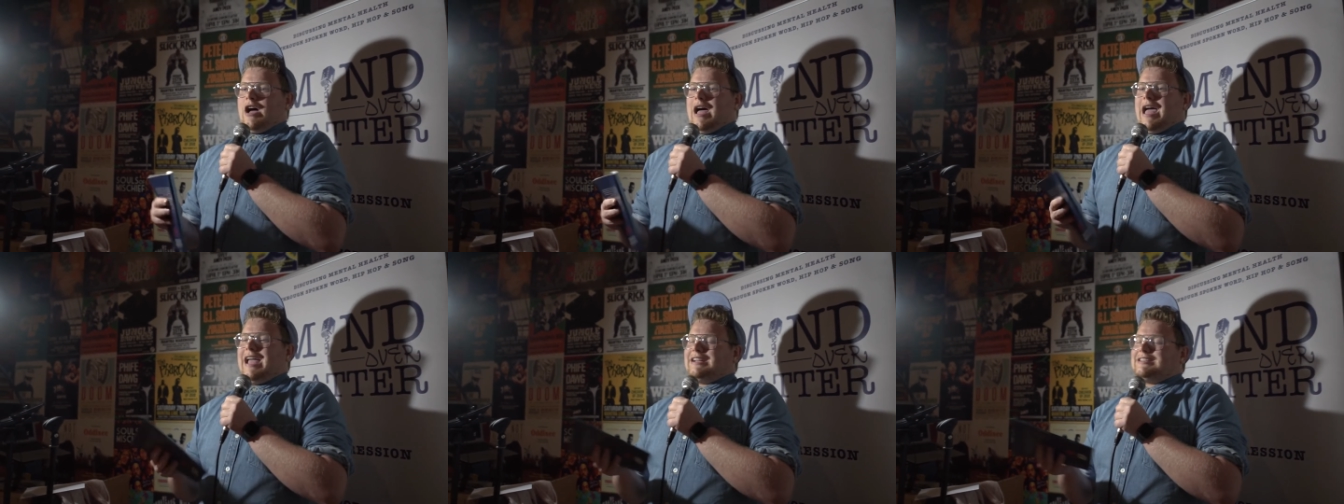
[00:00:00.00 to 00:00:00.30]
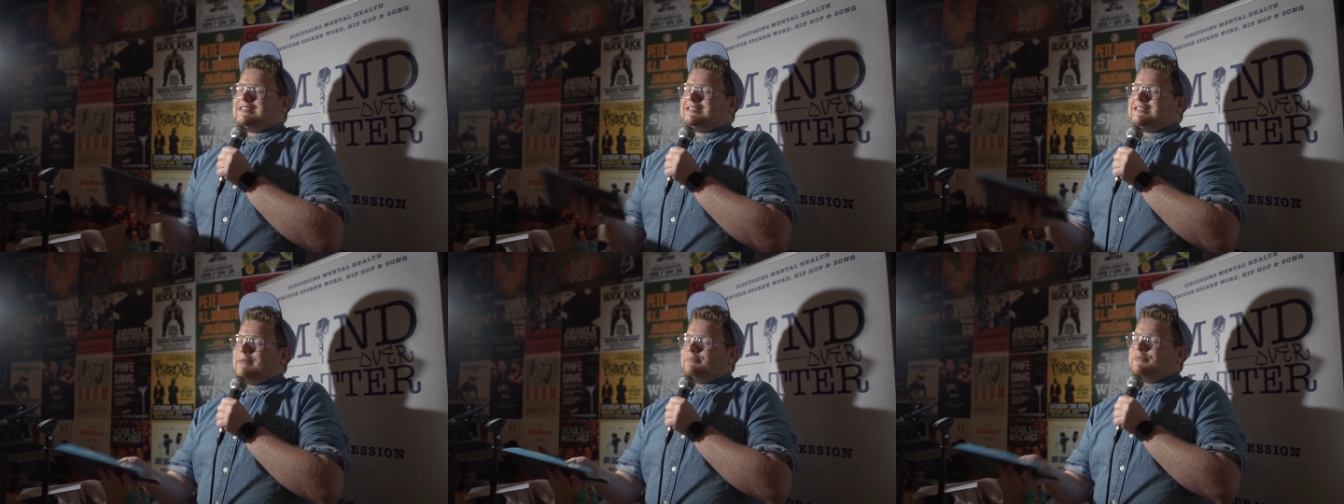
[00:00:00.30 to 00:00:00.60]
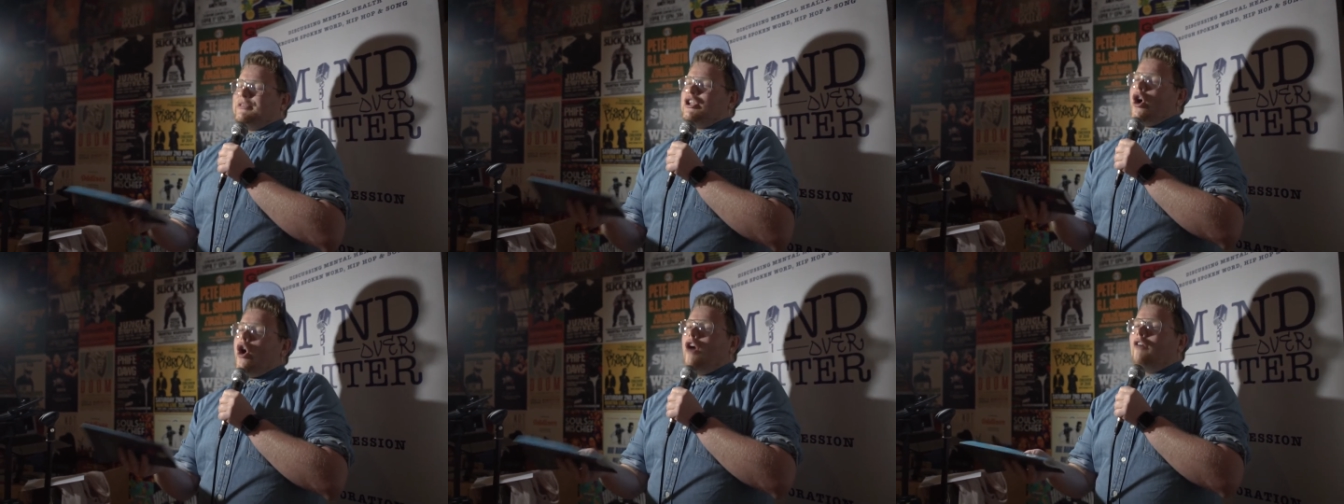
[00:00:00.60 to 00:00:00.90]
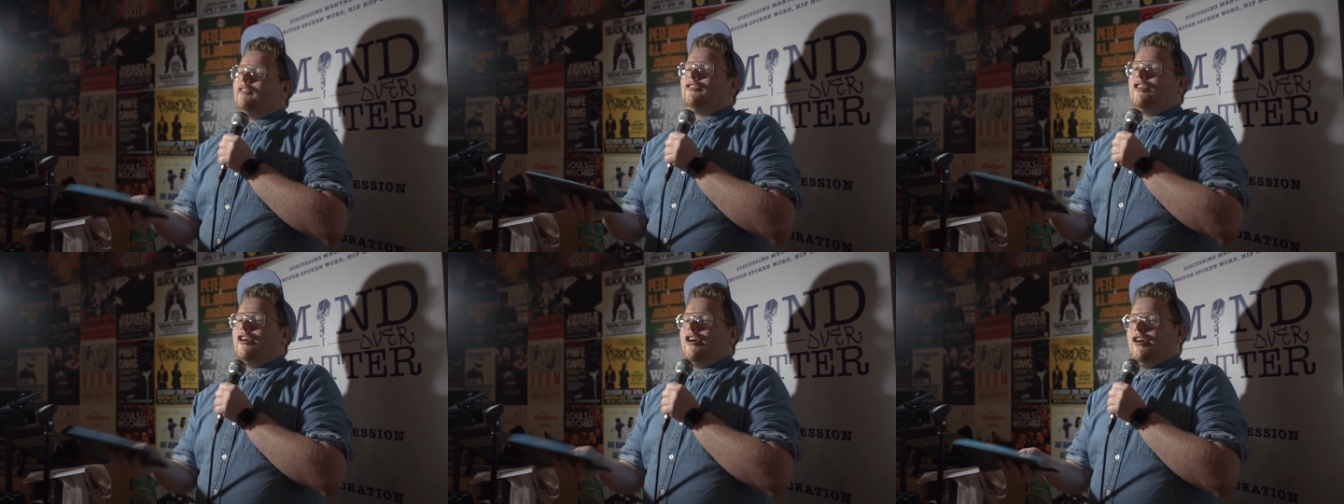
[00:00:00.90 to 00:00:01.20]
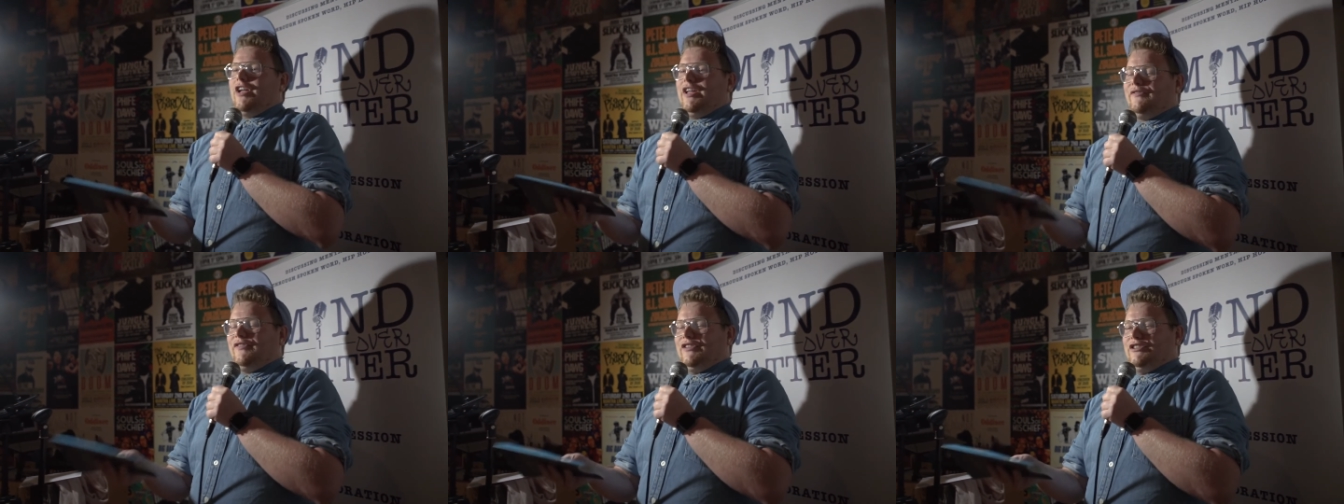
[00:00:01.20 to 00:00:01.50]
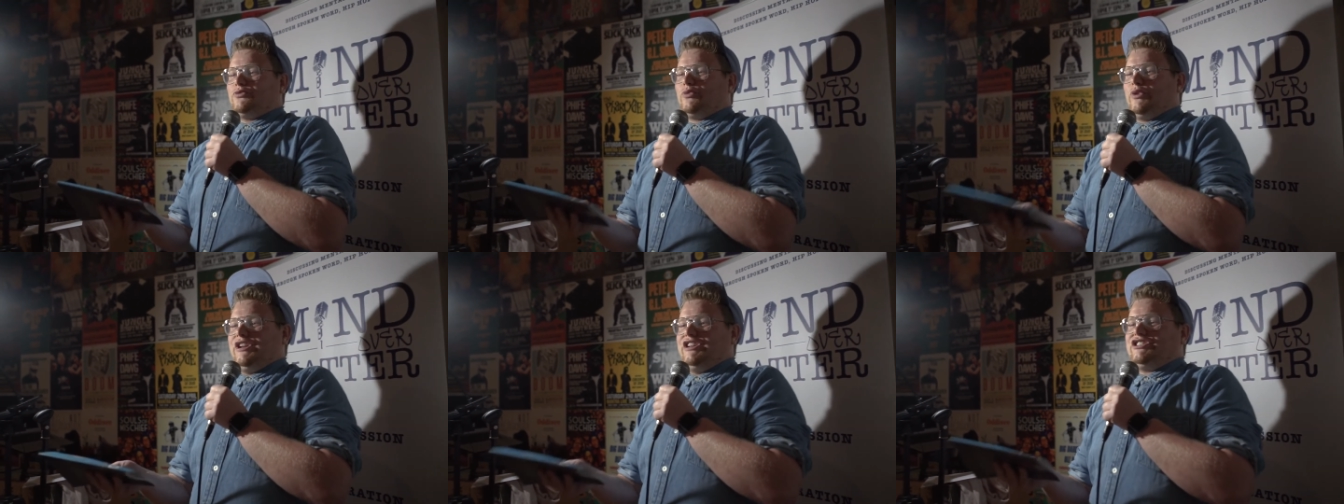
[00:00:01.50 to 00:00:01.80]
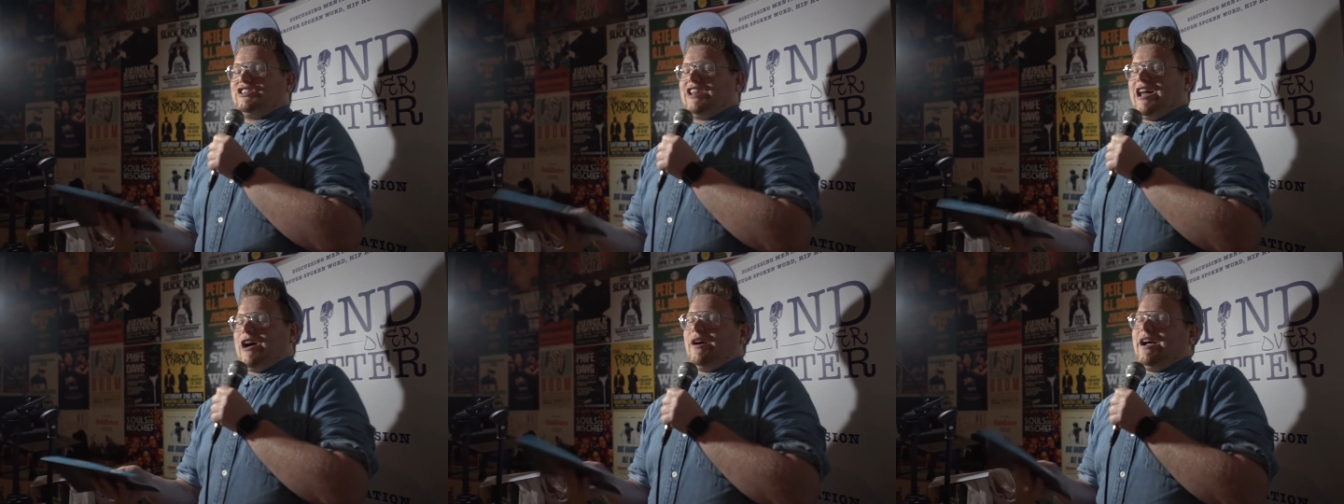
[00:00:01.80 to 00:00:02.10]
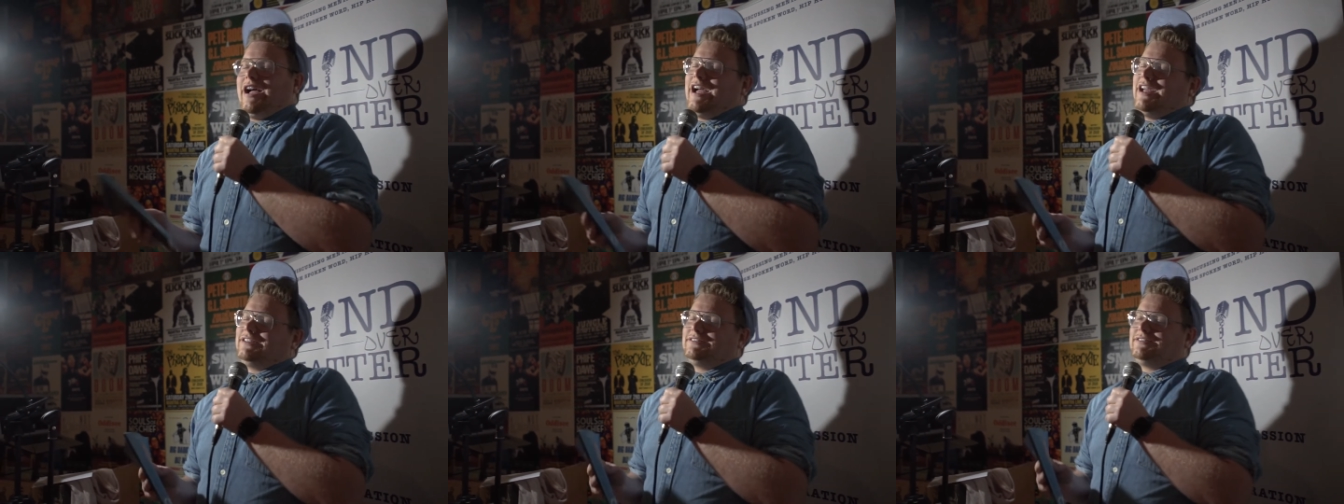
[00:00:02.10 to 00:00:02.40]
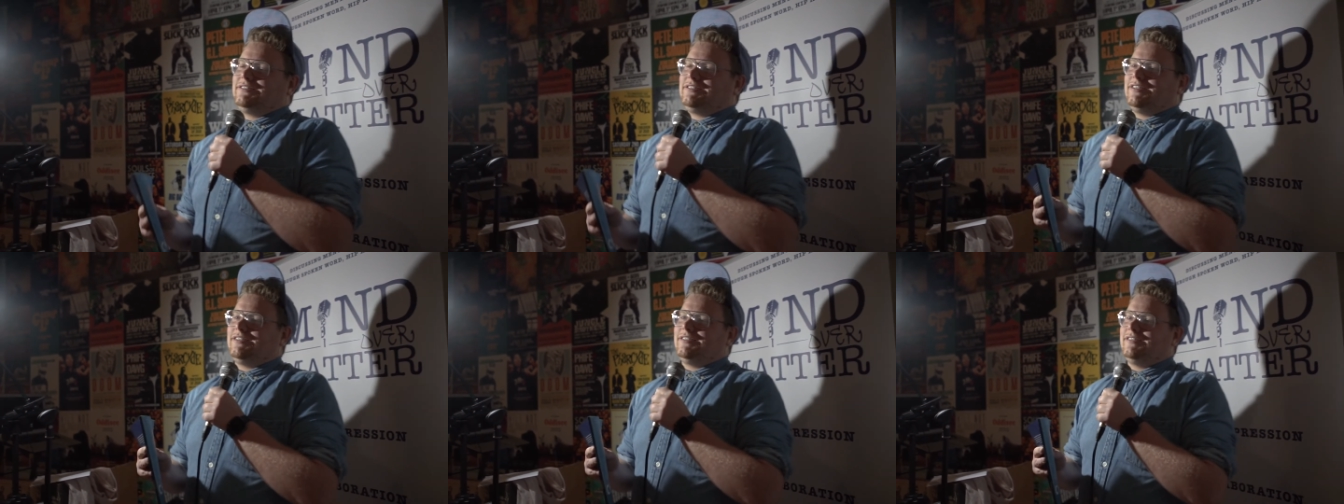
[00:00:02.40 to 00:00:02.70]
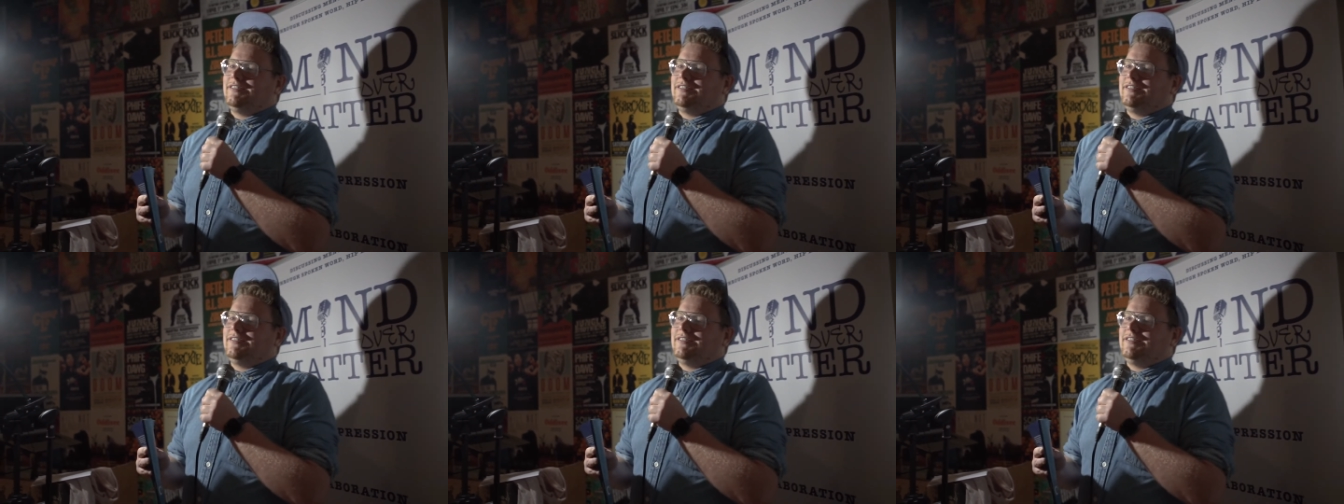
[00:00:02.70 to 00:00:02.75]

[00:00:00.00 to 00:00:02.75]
Accept the offer if he's reaching out a hand.